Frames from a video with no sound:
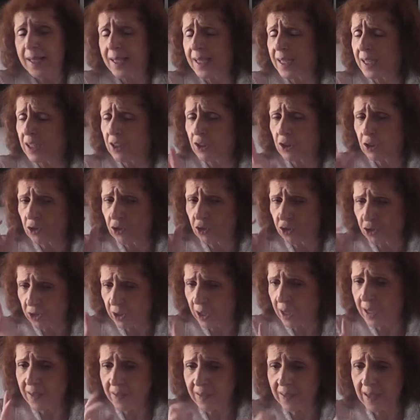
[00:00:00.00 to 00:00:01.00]
He
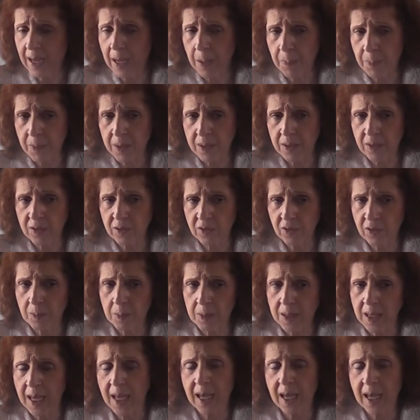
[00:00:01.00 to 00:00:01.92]
just happened to be